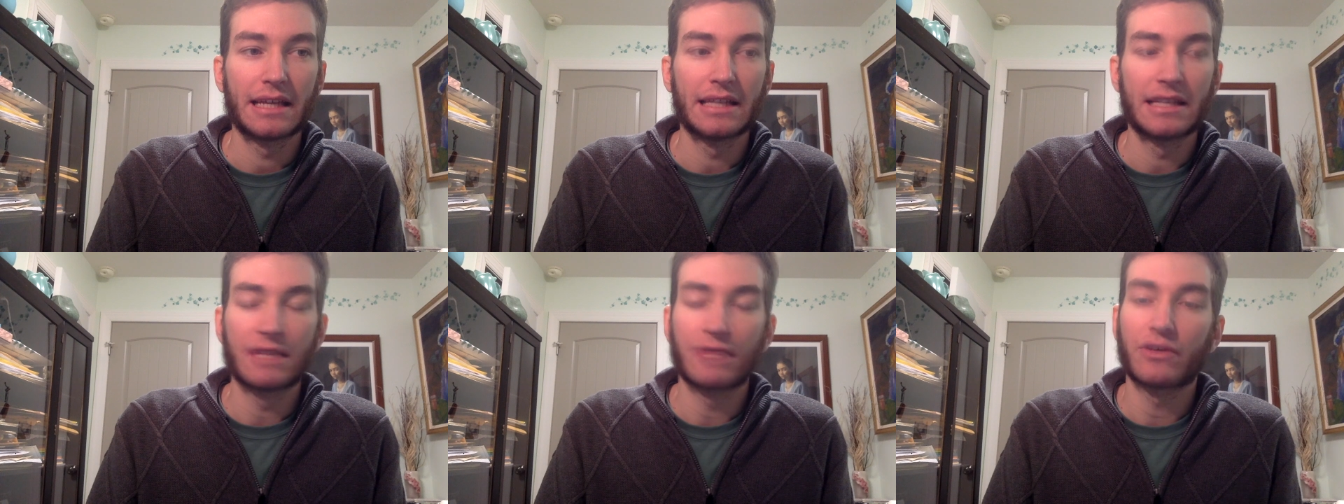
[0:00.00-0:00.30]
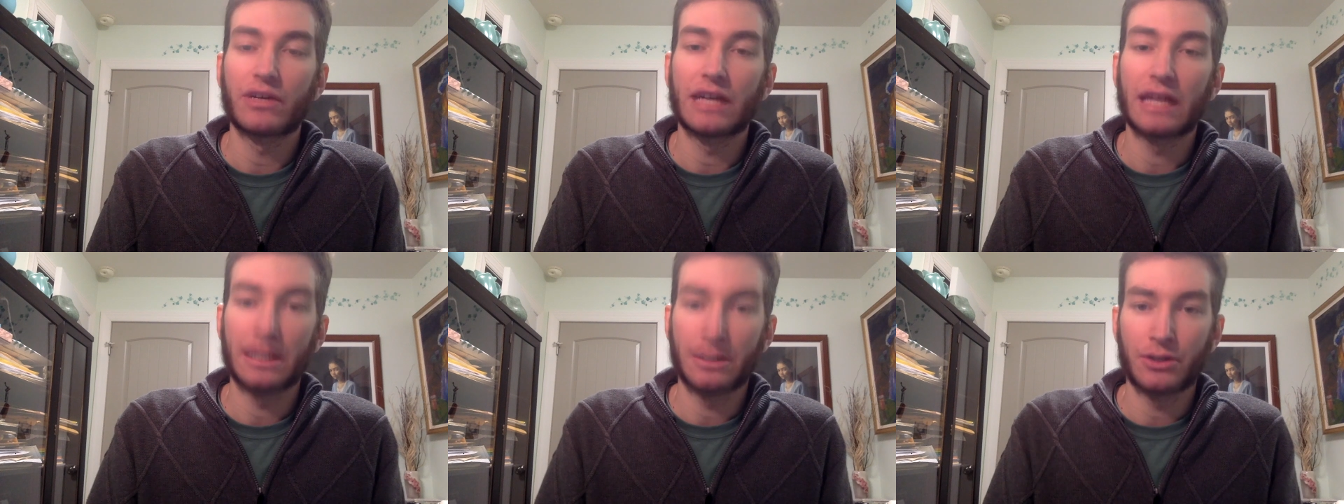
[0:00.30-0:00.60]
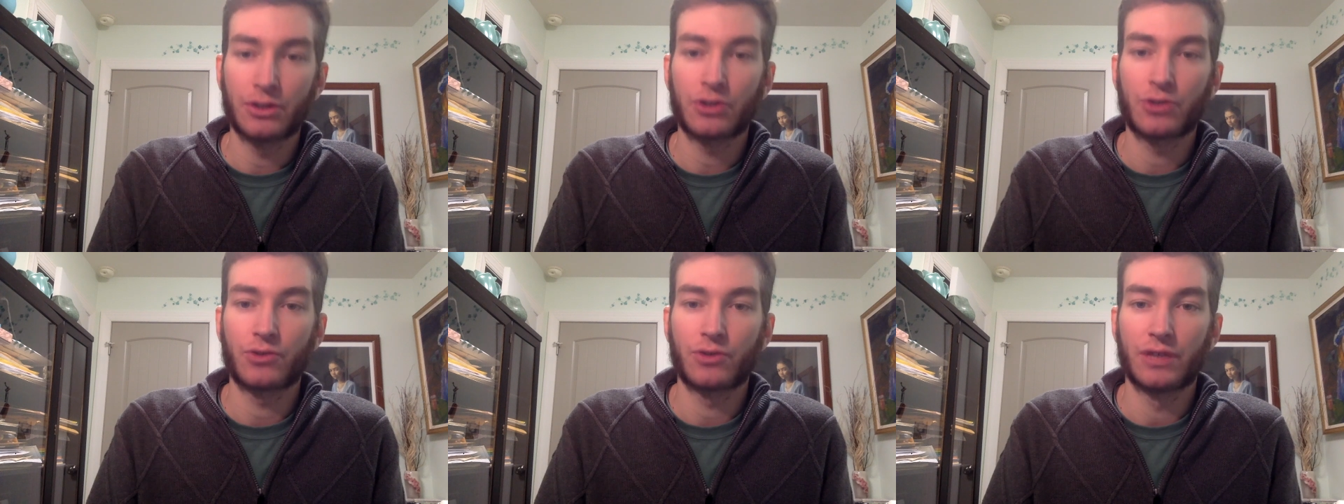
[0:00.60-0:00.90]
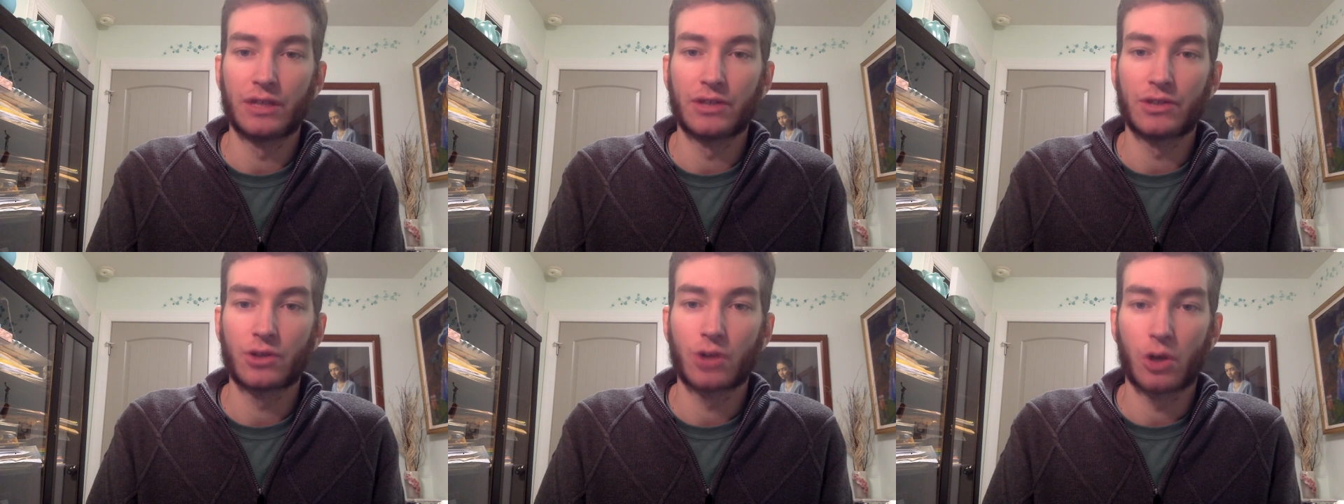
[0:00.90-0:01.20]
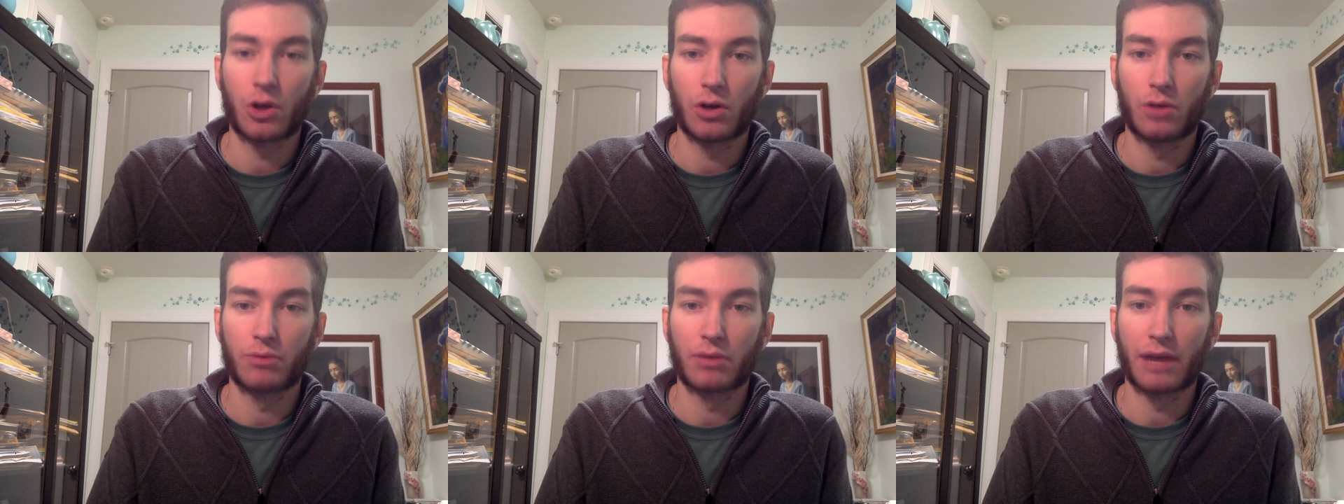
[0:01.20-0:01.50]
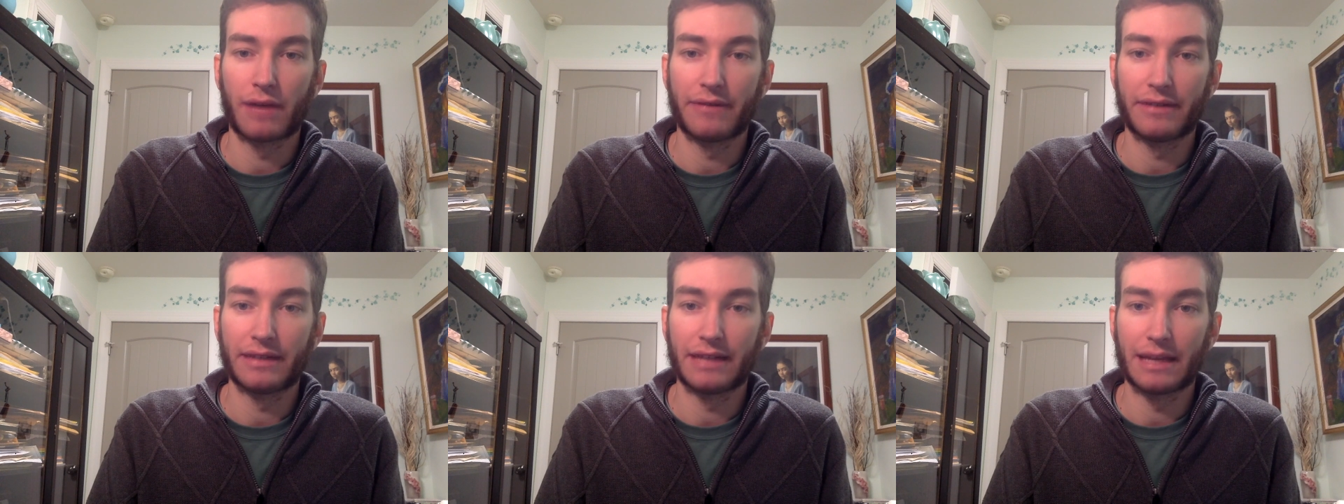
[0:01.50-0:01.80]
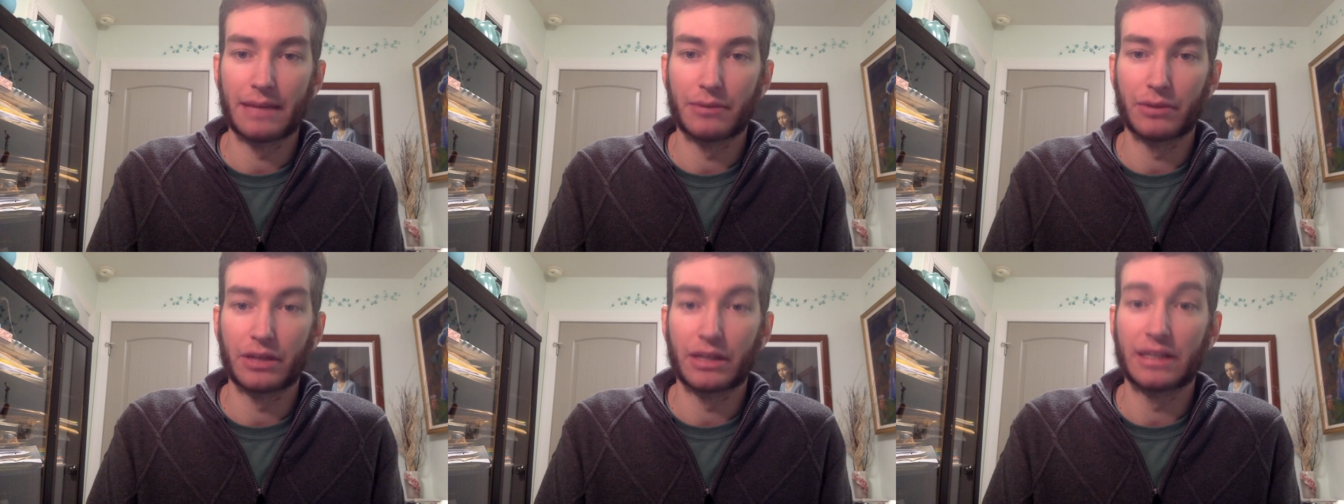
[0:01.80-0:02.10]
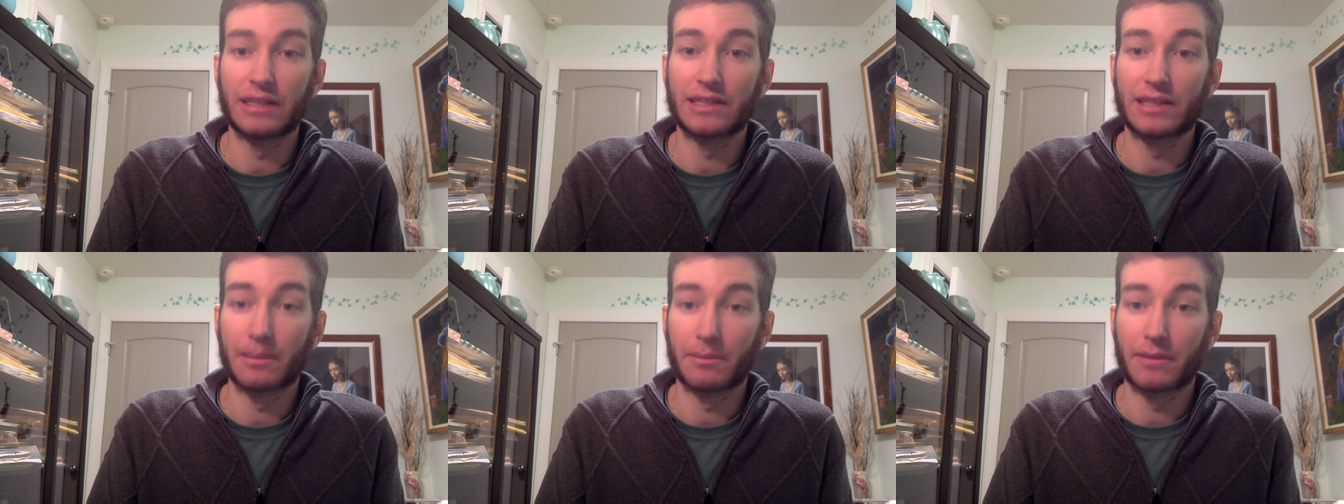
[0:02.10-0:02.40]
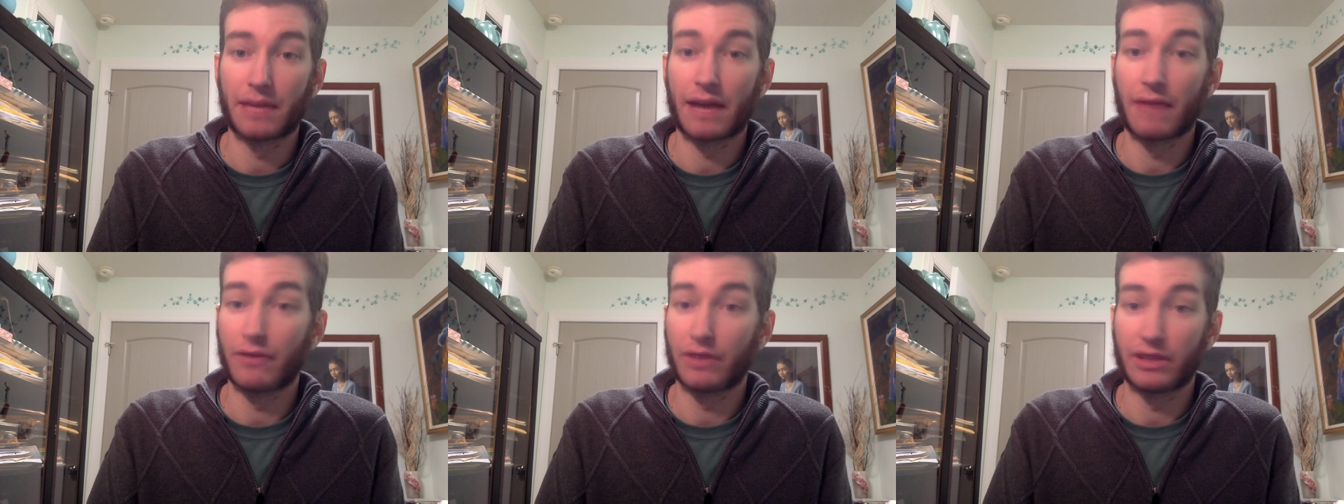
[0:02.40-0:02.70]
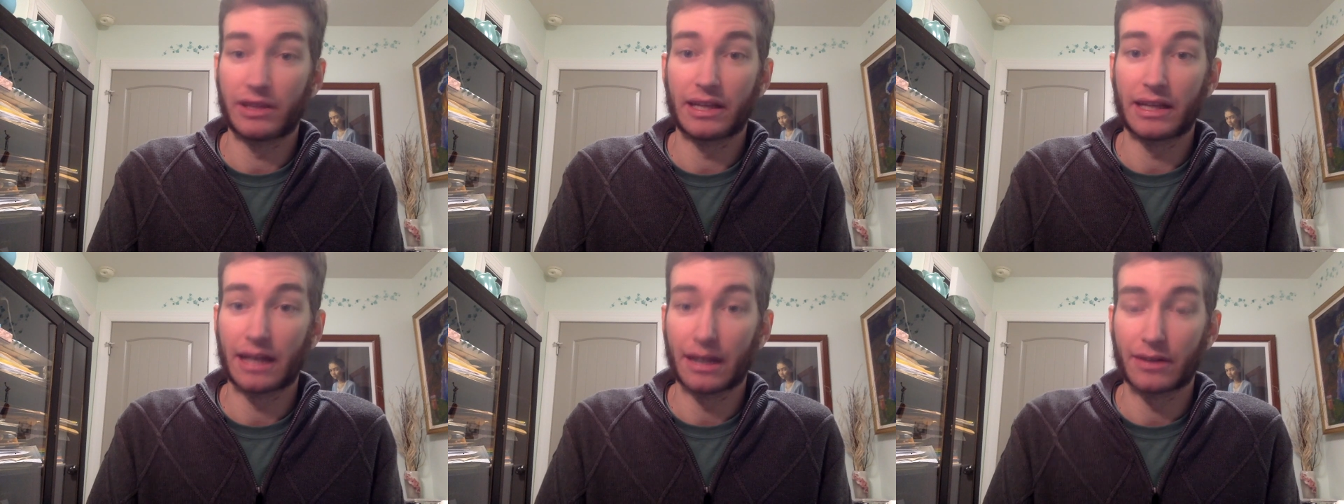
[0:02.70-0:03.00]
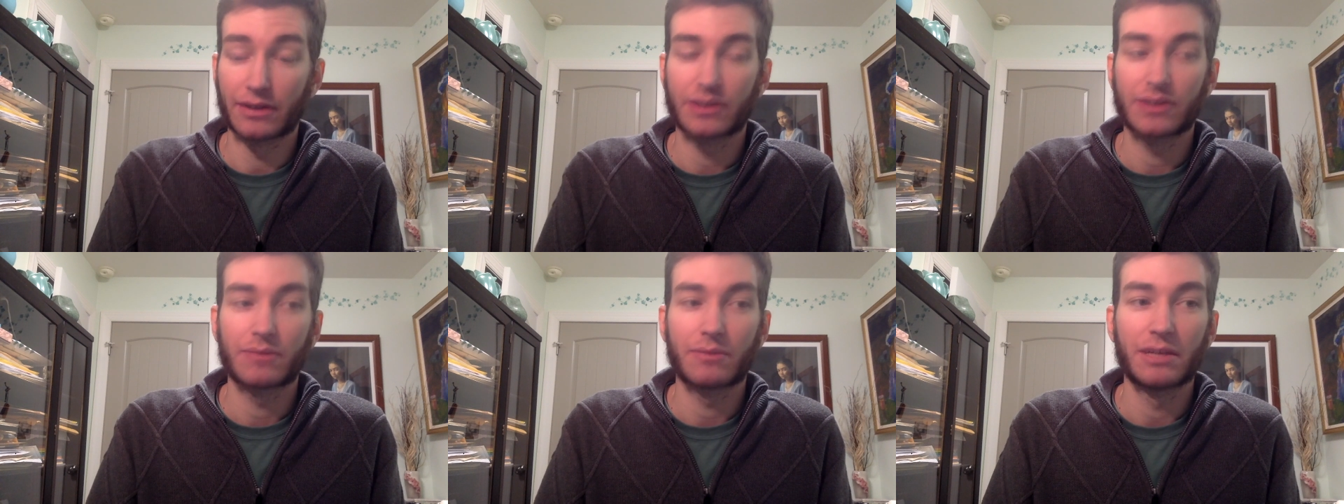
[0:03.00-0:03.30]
different industries call private labeling some, everything else.